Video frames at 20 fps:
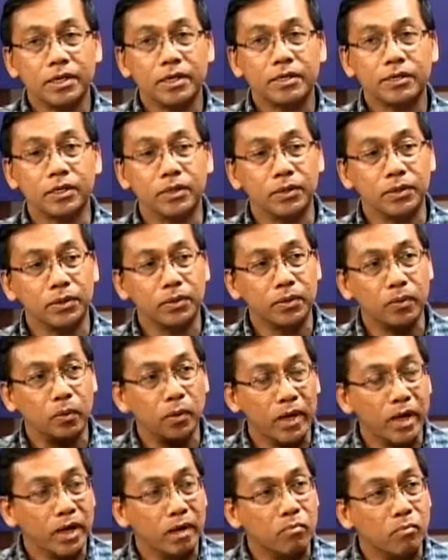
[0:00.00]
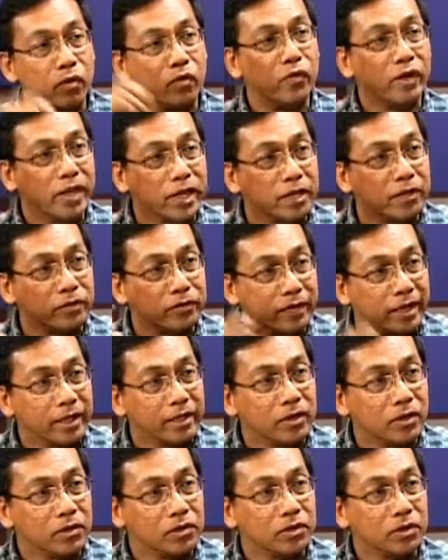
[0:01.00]
So we are moving into
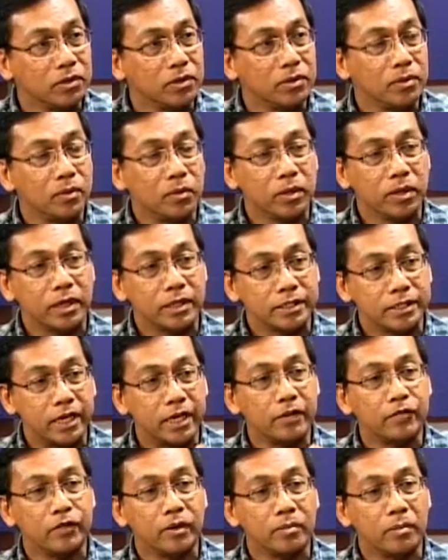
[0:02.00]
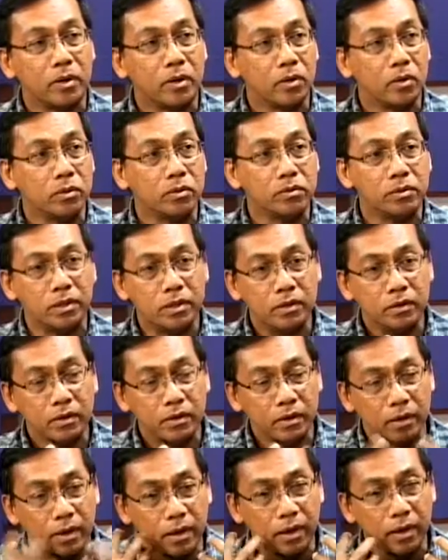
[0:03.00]
that also, where aside from our own
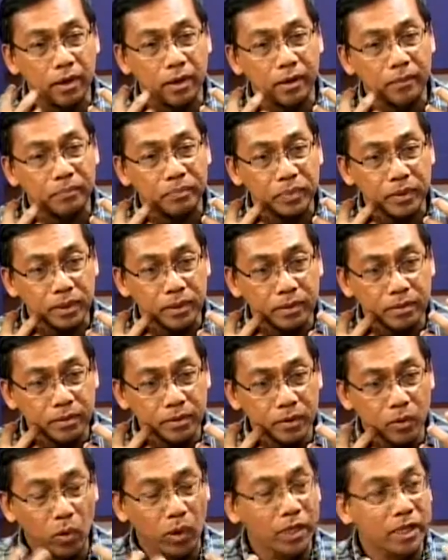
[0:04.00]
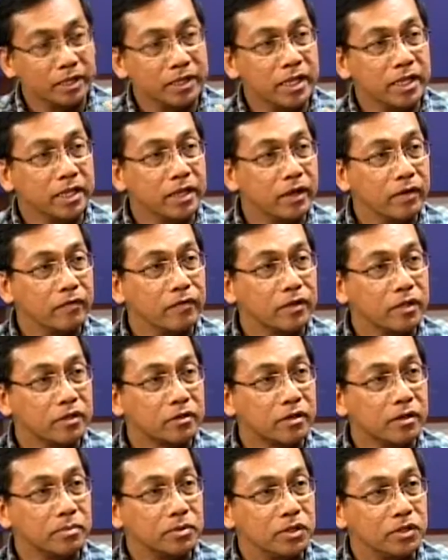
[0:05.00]
qualitative
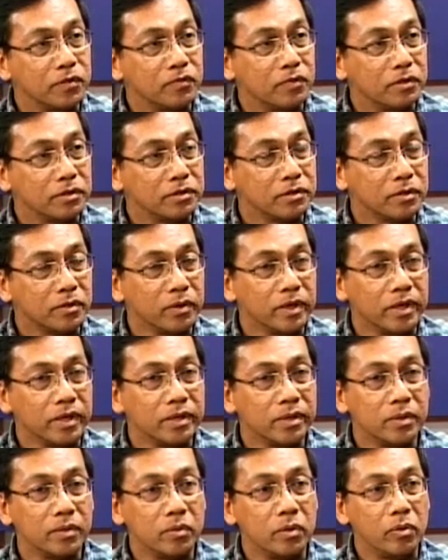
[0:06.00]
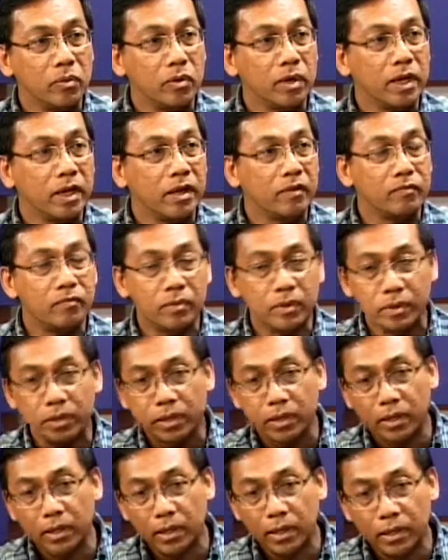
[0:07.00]
description of the earthquake, we will have
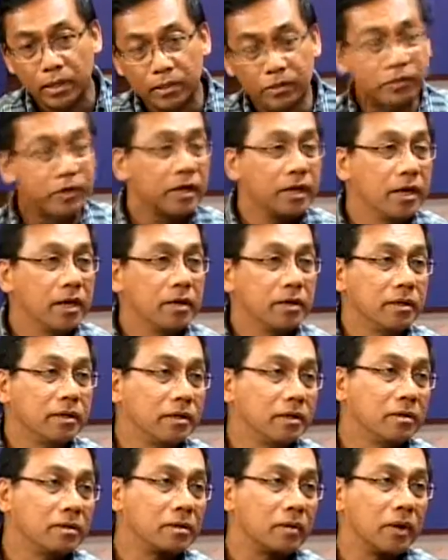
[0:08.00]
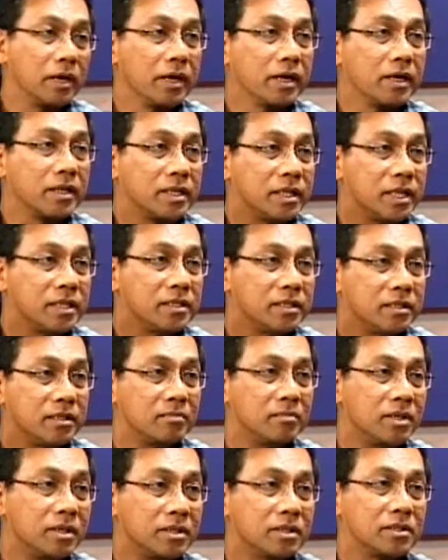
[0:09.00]
300 earthquake
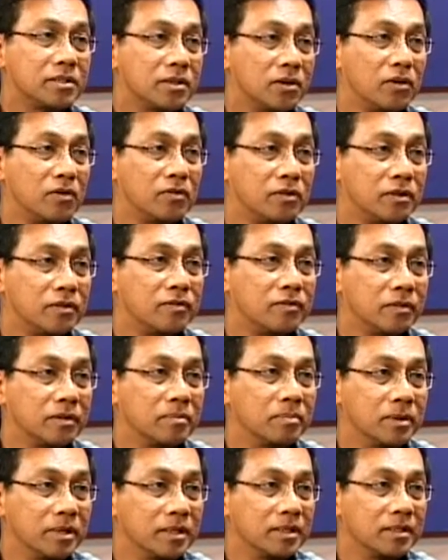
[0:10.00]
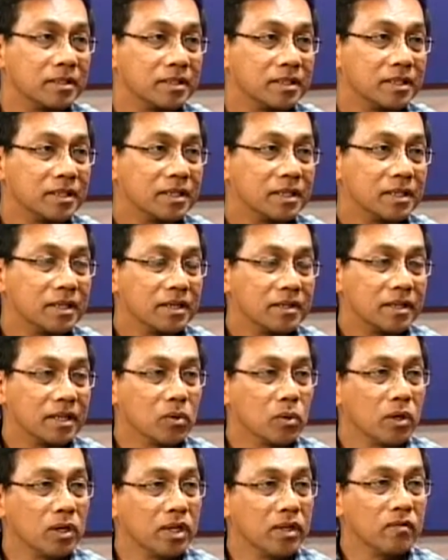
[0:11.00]
intensity meters all over the Philippines.
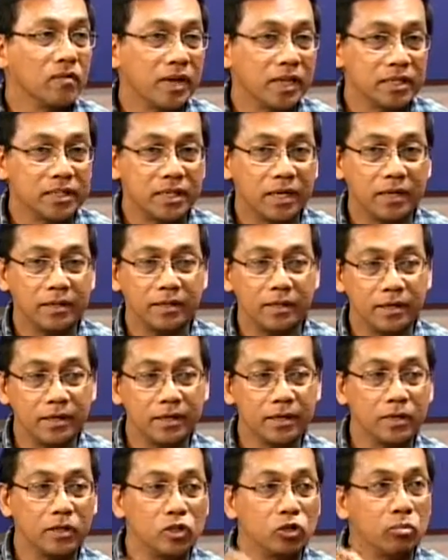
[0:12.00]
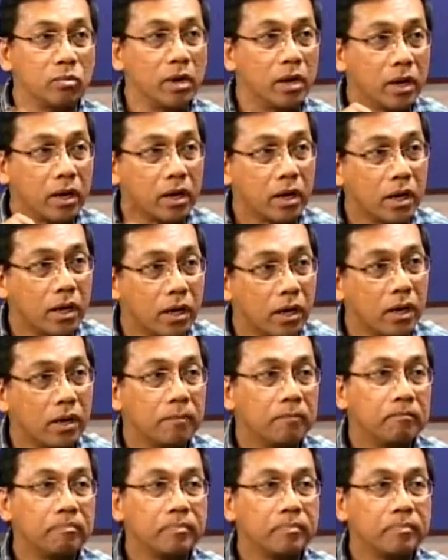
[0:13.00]
That will give us the numerical